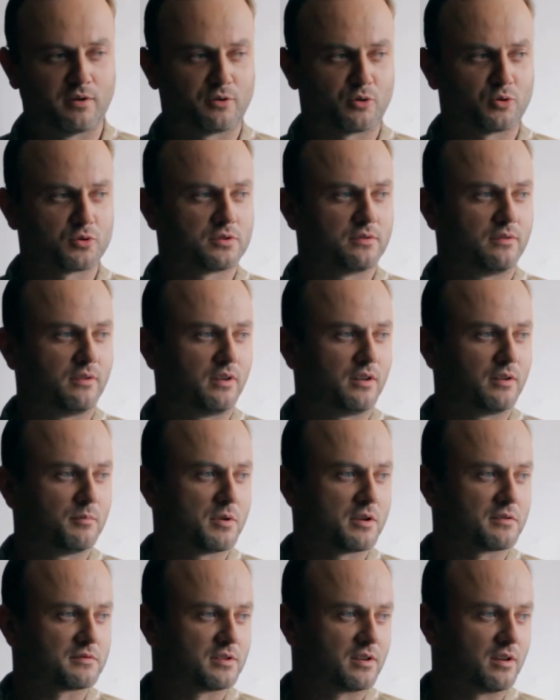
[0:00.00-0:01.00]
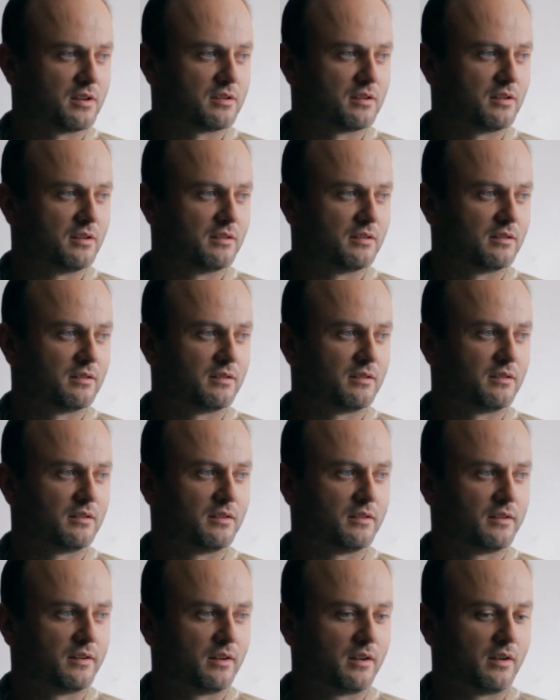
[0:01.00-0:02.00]
My relatives were there.
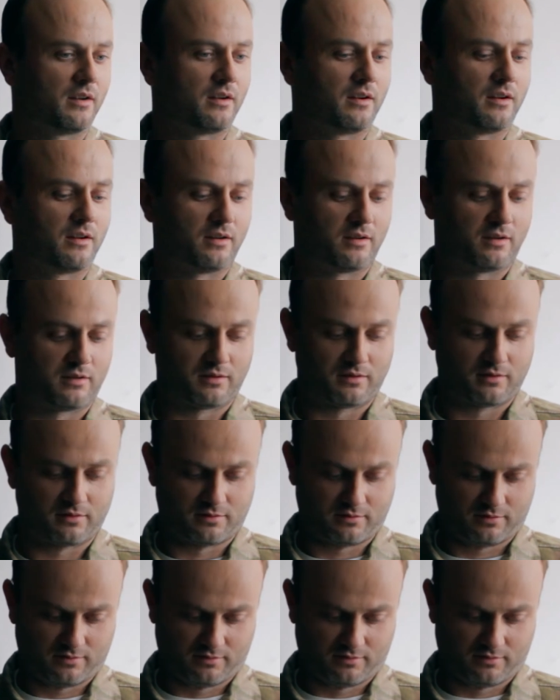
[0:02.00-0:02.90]
They met me.